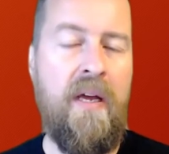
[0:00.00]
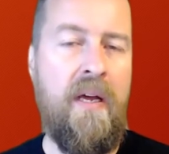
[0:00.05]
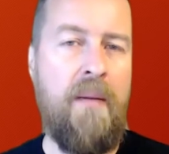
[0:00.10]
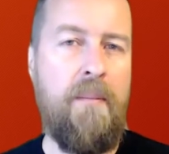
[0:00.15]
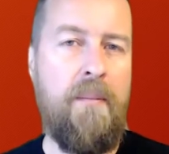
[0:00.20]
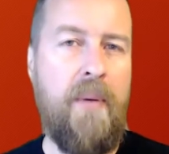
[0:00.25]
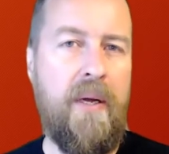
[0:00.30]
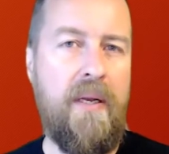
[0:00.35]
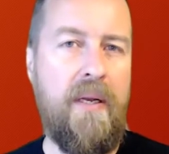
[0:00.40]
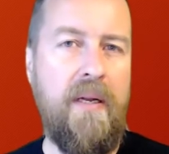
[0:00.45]

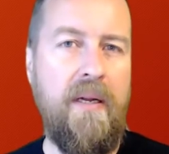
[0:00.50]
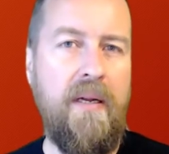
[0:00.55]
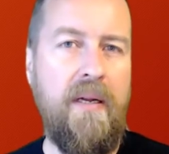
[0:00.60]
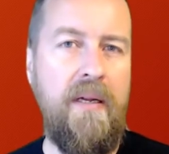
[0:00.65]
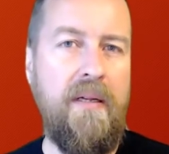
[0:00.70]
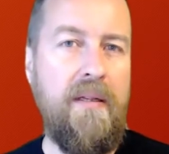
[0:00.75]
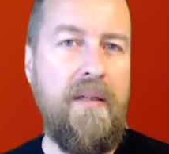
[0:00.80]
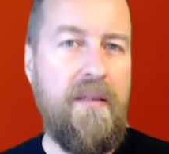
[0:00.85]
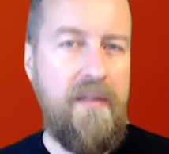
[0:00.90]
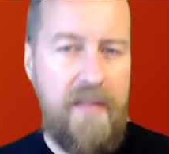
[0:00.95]
But
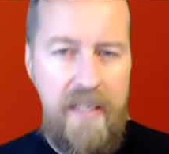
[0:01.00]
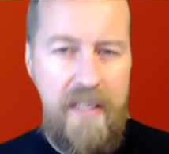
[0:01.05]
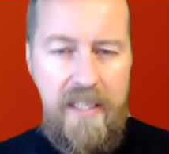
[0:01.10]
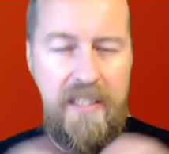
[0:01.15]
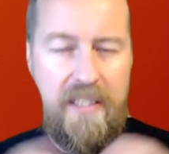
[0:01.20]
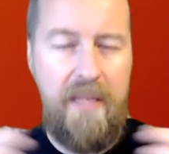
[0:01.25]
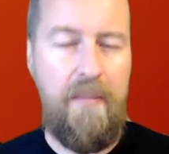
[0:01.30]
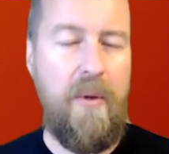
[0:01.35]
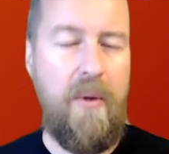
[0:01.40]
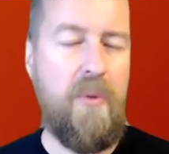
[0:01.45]

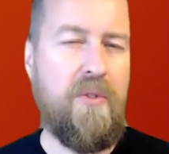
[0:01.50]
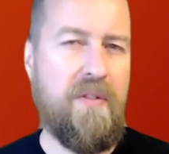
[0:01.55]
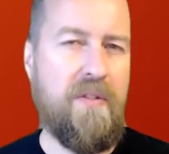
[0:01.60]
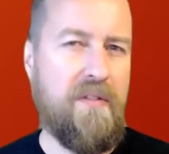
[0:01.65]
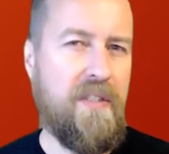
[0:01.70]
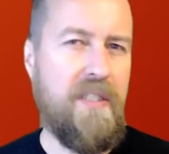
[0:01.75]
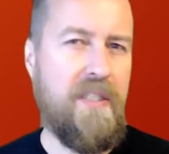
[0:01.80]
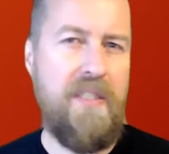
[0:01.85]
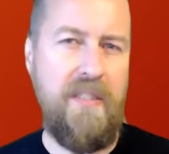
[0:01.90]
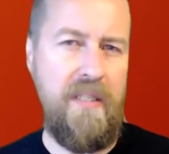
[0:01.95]
these are
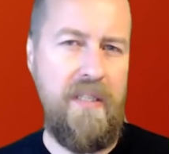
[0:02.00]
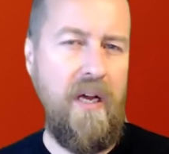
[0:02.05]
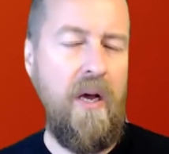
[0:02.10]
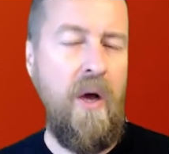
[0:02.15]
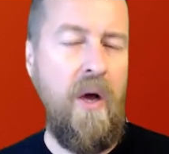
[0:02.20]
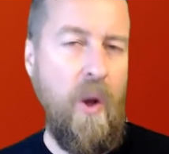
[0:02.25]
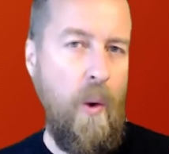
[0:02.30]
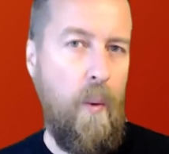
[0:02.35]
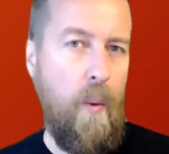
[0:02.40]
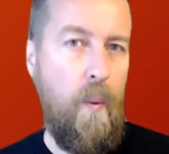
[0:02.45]
motives, these
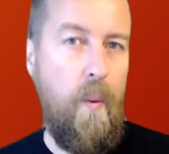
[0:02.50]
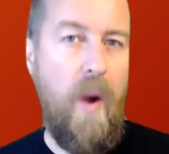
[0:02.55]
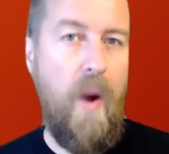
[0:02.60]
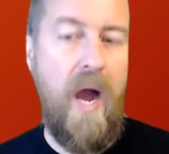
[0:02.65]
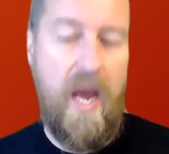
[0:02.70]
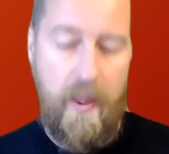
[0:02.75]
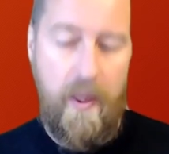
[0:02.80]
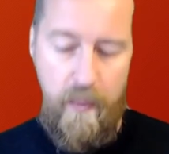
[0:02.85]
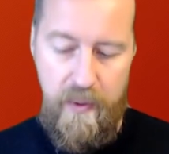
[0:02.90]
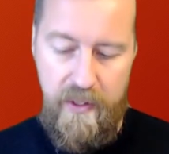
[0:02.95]
are
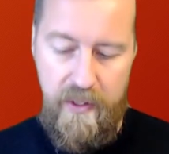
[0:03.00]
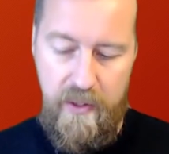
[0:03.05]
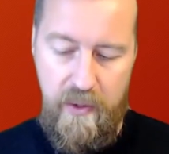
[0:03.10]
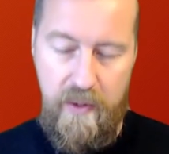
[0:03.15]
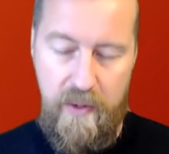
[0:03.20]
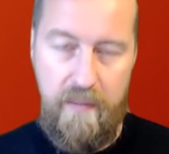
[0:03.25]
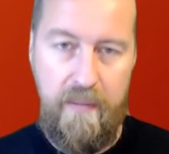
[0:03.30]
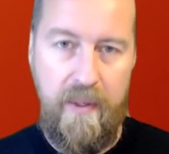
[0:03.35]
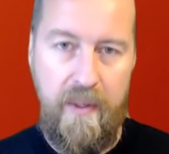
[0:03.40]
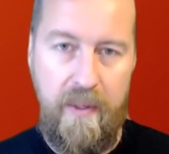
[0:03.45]
why we do
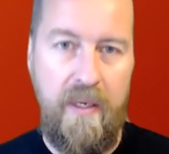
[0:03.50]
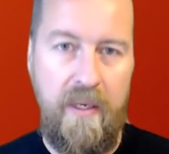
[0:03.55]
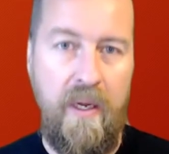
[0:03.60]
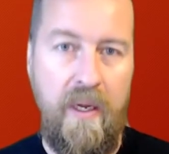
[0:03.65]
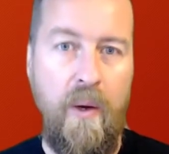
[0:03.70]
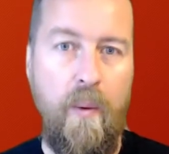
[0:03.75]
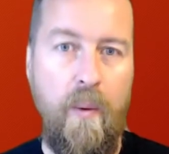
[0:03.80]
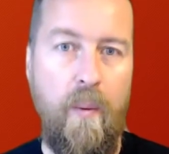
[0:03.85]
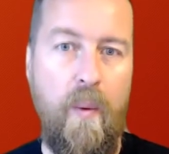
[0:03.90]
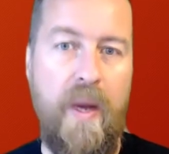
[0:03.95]
it, but
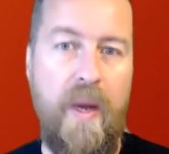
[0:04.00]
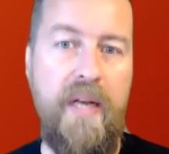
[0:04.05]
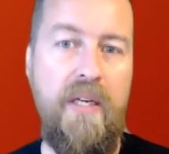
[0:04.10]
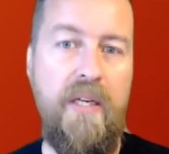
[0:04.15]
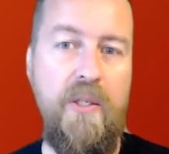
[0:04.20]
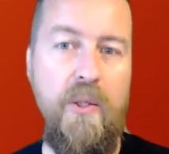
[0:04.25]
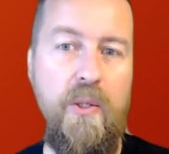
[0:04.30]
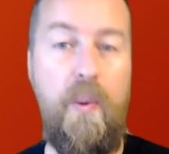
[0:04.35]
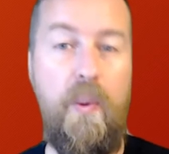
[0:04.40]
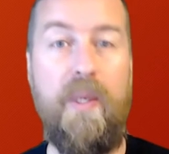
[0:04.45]
when
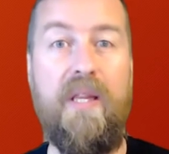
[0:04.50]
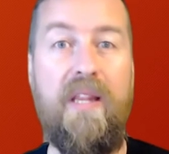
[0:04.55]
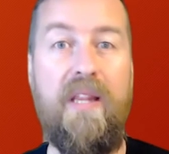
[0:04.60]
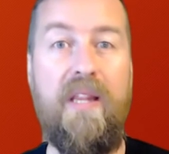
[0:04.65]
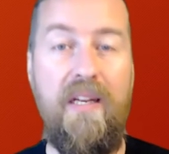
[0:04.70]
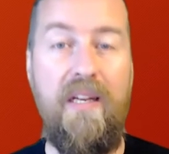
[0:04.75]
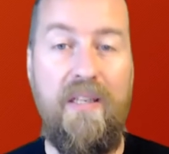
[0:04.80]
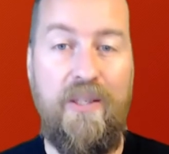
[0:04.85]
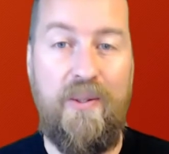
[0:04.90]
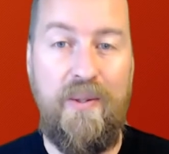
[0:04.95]
do we
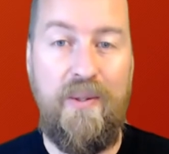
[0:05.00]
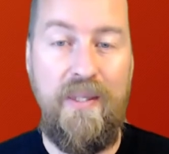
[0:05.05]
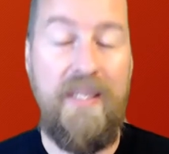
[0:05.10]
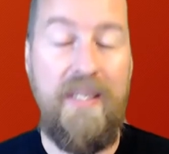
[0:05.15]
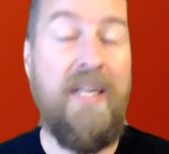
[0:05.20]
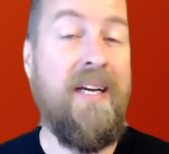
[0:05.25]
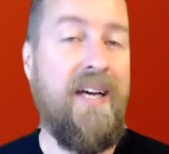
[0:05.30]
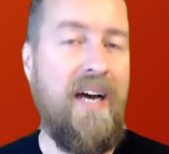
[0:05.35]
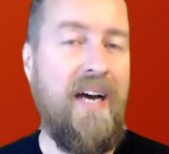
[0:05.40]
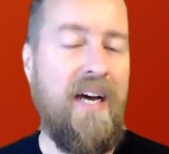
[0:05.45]
then do it?
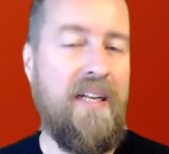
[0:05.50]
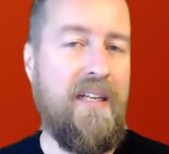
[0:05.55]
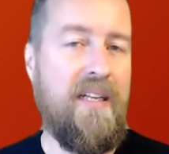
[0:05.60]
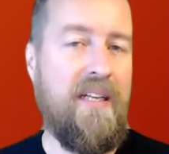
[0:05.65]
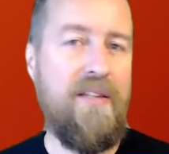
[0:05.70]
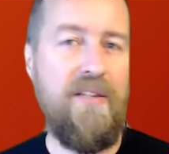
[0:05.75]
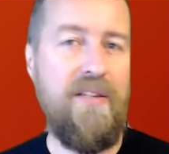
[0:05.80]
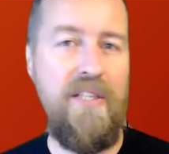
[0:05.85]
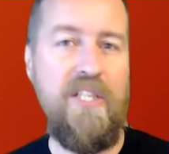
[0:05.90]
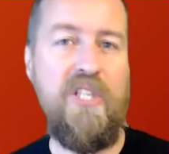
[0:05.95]
And
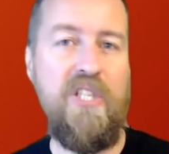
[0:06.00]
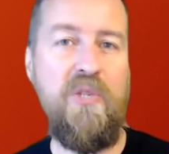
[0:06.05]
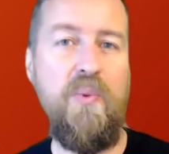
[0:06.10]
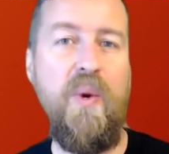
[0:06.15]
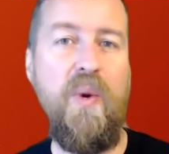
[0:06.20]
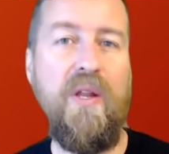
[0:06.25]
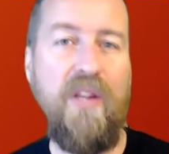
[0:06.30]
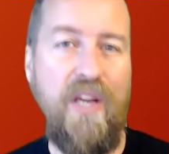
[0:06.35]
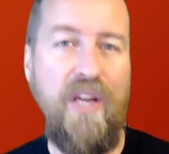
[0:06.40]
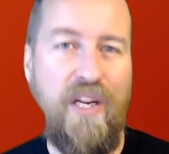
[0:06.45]
this is
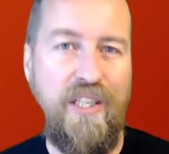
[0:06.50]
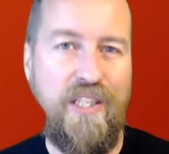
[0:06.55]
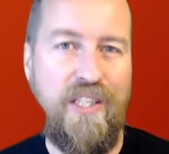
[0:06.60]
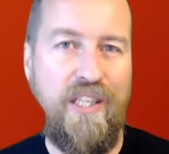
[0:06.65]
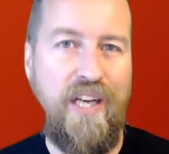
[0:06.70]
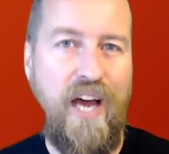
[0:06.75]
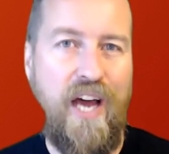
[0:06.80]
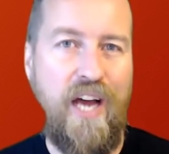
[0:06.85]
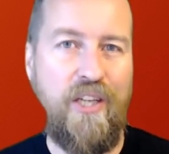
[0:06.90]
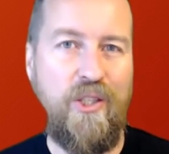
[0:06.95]
where the
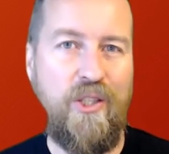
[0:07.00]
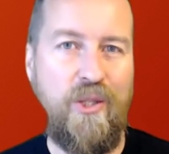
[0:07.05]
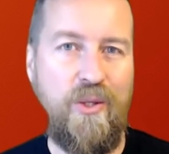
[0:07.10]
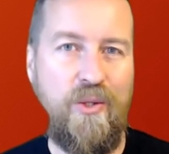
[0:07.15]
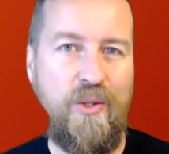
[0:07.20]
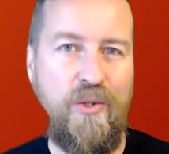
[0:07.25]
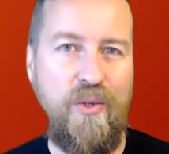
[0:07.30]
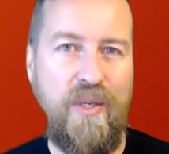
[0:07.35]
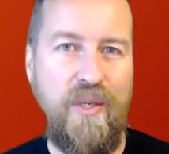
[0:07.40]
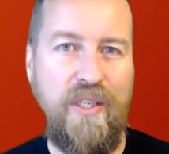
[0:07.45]
international
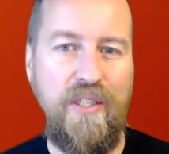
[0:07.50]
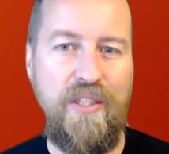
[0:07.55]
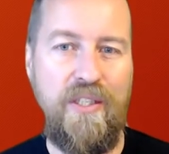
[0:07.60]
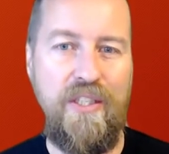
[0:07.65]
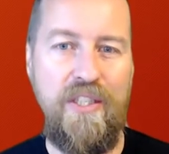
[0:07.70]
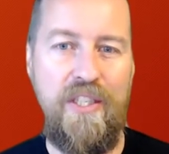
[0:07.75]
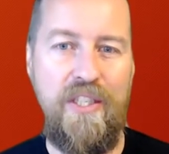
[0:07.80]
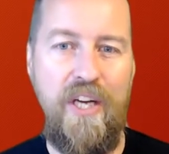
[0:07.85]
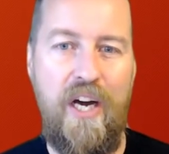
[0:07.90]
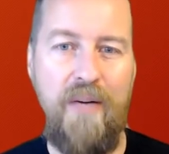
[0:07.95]

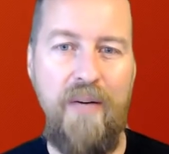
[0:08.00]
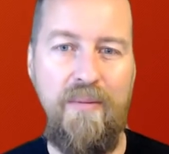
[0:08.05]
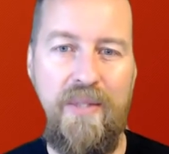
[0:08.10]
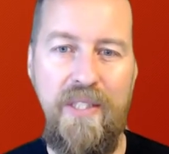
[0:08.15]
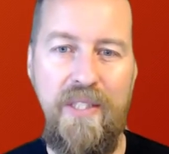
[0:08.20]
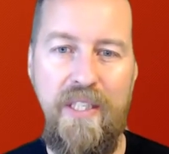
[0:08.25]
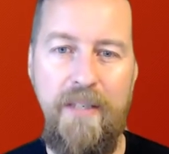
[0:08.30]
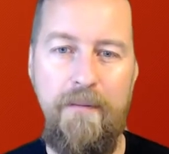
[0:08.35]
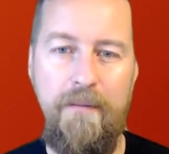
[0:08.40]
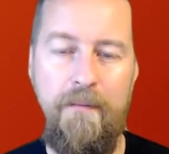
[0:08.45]
triggers comes
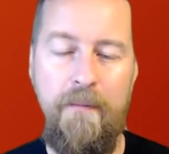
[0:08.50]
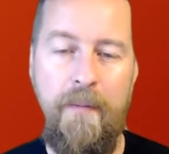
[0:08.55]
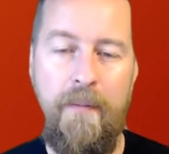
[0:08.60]
in.